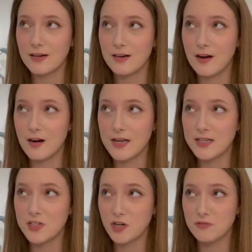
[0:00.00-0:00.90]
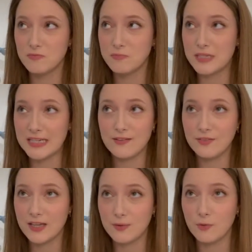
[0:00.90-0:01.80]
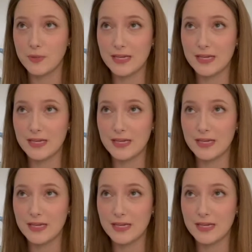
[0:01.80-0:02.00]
I don't believe that it will be